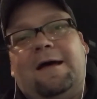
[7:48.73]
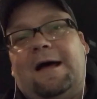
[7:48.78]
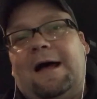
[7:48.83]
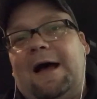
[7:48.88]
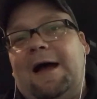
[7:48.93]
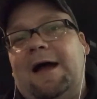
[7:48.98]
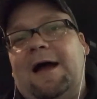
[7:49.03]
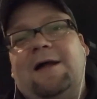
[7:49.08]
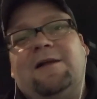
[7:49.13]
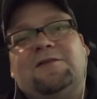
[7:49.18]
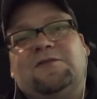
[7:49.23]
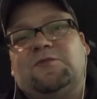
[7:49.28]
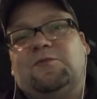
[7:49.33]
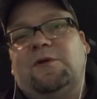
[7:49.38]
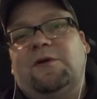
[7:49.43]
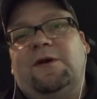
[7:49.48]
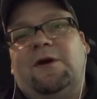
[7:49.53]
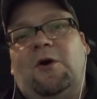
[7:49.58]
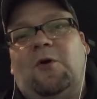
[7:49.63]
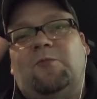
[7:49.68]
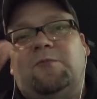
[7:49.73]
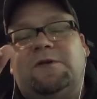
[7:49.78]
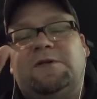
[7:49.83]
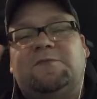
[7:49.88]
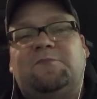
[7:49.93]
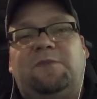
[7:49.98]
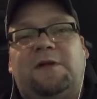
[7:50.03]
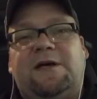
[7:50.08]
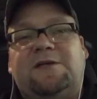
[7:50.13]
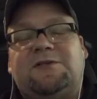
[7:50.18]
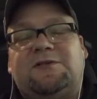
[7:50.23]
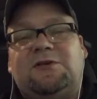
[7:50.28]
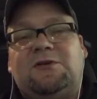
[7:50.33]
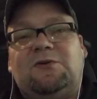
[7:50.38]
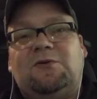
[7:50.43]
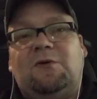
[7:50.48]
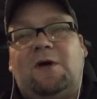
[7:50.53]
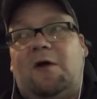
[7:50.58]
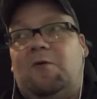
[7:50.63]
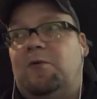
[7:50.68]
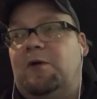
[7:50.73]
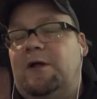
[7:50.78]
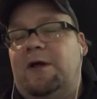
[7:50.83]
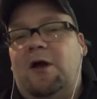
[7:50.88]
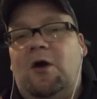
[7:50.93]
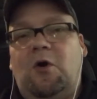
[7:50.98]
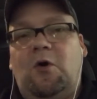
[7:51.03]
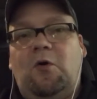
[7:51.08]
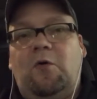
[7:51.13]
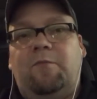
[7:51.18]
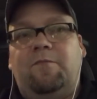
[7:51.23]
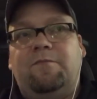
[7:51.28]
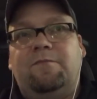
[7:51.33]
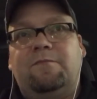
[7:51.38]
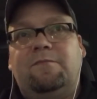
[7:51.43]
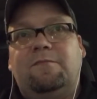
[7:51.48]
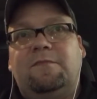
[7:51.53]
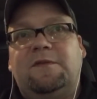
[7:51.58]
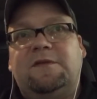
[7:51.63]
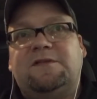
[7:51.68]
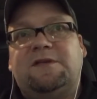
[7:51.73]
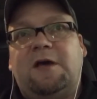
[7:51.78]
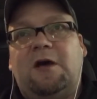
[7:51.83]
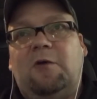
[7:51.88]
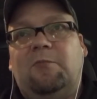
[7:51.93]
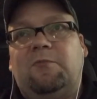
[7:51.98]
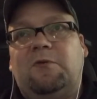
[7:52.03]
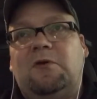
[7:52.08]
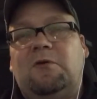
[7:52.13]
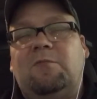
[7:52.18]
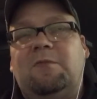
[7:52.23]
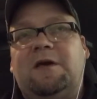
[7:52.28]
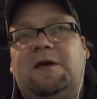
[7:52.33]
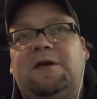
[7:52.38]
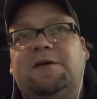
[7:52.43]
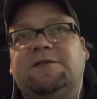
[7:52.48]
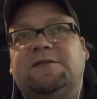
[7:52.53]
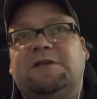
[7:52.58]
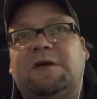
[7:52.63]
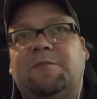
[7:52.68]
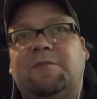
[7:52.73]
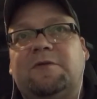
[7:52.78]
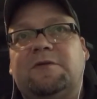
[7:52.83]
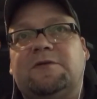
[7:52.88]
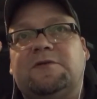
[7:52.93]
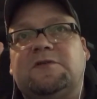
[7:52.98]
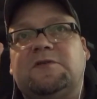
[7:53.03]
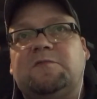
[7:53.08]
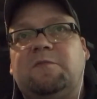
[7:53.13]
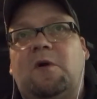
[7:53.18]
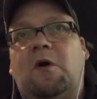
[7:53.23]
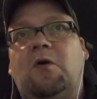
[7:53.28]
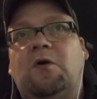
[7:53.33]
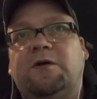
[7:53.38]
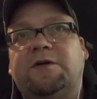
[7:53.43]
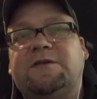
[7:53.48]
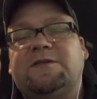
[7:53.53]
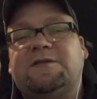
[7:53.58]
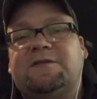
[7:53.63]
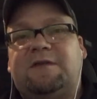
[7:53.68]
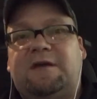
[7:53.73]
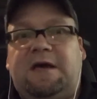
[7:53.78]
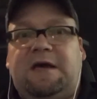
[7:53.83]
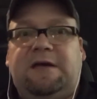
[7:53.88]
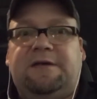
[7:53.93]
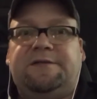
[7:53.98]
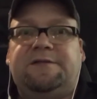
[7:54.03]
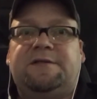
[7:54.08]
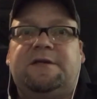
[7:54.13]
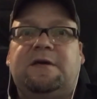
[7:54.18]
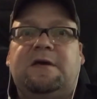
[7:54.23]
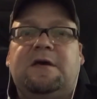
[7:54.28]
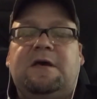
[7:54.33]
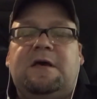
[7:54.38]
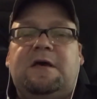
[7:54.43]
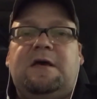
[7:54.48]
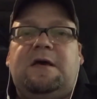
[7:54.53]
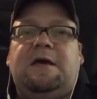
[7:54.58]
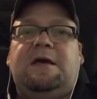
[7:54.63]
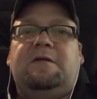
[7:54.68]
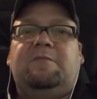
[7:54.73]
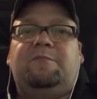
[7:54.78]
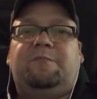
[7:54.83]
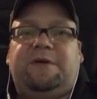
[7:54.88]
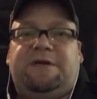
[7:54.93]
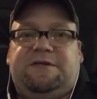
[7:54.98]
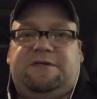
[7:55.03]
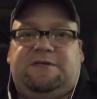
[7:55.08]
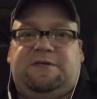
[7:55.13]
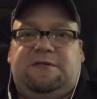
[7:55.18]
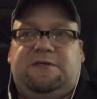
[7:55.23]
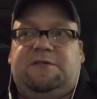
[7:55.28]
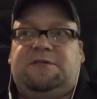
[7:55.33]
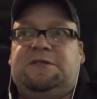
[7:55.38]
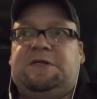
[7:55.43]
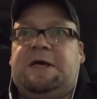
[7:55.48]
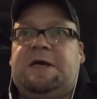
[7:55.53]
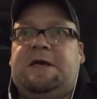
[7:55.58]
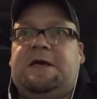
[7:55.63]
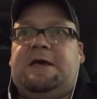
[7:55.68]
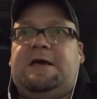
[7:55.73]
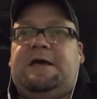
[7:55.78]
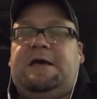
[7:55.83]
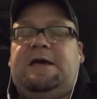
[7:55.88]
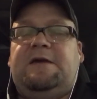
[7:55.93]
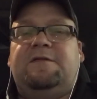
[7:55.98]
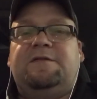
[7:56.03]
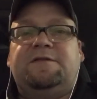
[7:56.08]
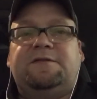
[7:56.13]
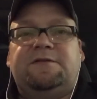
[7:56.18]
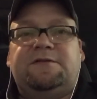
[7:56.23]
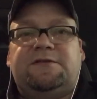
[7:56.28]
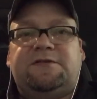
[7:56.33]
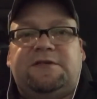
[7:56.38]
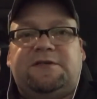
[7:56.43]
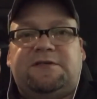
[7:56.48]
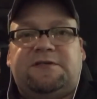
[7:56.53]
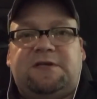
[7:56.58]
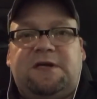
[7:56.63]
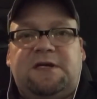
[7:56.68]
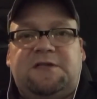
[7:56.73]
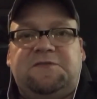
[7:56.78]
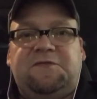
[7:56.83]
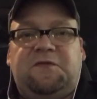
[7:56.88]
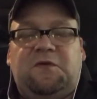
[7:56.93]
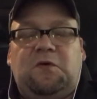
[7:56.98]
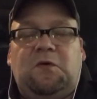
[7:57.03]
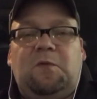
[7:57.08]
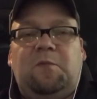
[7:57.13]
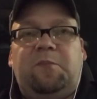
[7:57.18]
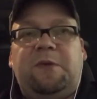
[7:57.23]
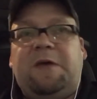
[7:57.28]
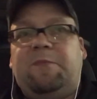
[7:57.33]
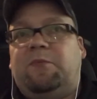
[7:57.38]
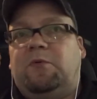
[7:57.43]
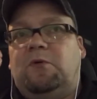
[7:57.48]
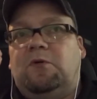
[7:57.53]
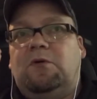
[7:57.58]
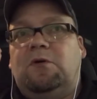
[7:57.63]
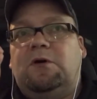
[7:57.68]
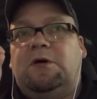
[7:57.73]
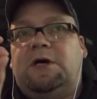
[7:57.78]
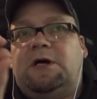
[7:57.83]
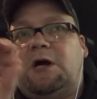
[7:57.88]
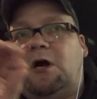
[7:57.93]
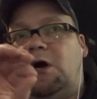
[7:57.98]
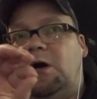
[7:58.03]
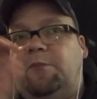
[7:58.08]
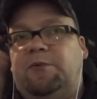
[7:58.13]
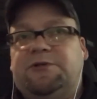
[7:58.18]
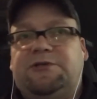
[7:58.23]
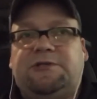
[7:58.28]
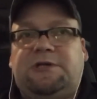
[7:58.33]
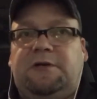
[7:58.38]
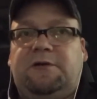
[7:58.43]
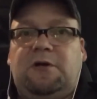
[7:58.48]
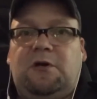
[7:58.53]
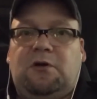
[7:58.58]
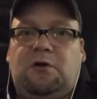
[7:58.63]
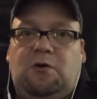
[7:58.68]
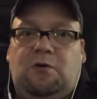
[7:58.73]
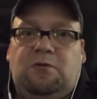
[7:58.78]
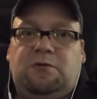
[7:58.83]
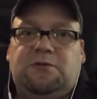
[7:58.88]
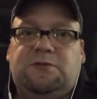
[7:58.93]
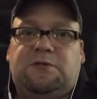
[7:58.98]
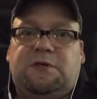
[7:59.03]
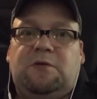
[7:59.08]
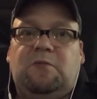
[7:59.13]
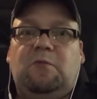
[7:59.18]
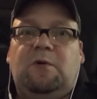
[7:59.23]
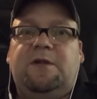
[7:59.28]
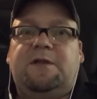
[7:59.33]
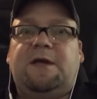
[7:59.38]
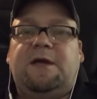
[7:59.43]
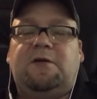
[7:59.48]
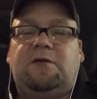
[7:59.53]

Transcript: I just really hope this blessed you. I really hope this helped you, because some of the smallest things in business, in successful people accomplishing their goals in what they